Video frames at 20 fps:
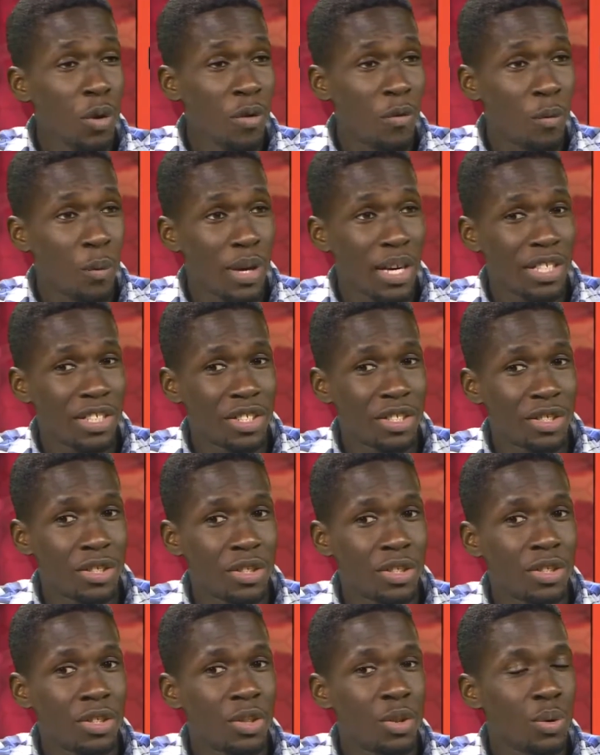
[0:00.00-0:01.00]
of which
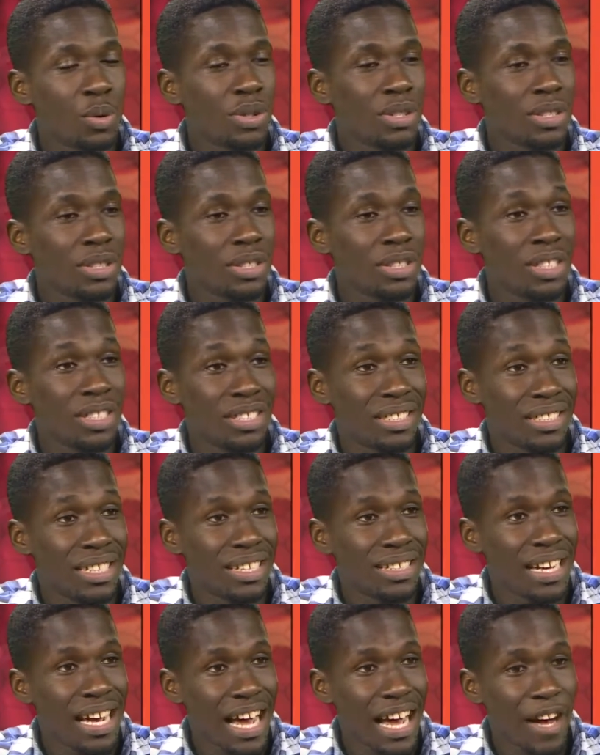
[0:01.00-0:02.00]
does
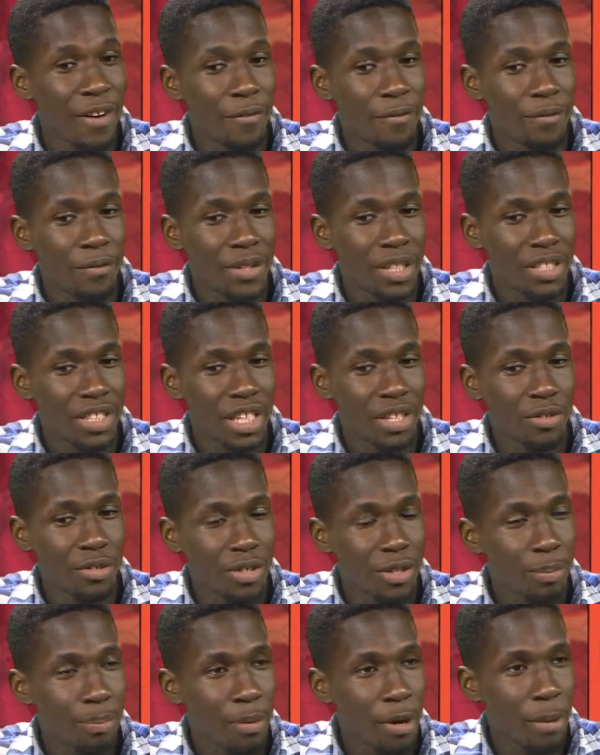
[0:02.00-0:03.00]
not have the
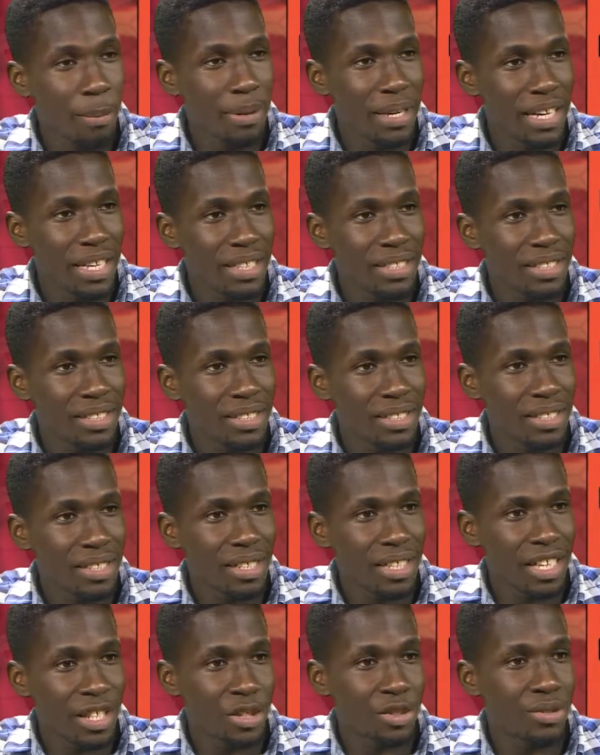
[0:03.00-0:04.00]
general public's
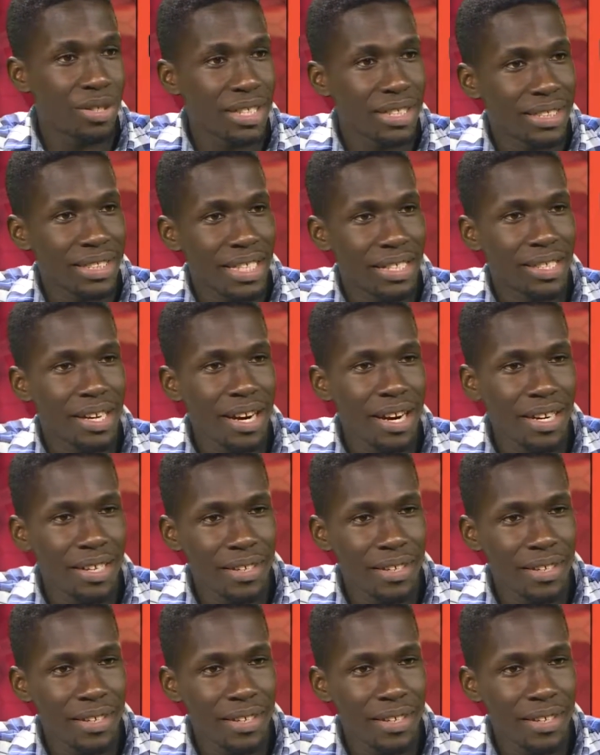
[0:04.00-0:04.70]
interest at heart.